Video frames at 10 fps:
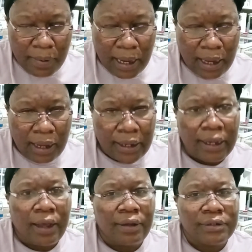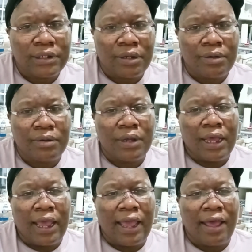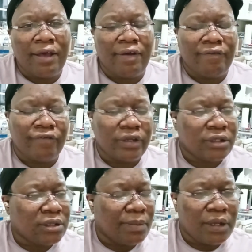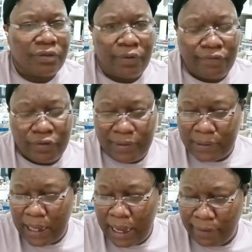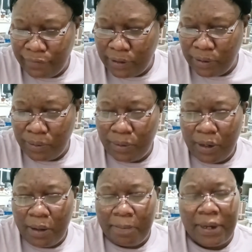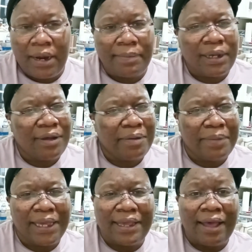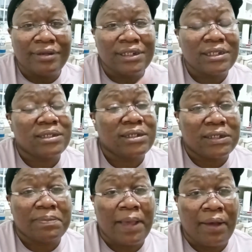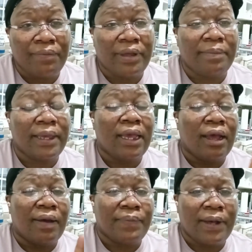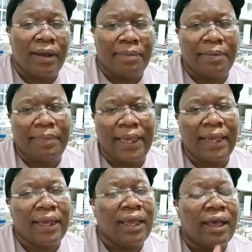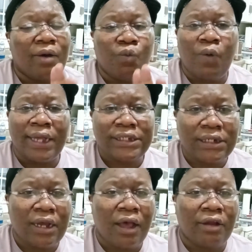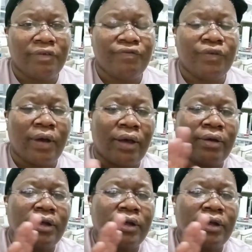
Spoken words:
I also have some other reviews I have to do, but I'm gonna come back. Y'all just bear with me. I'm coming back. I'm watching all of you all.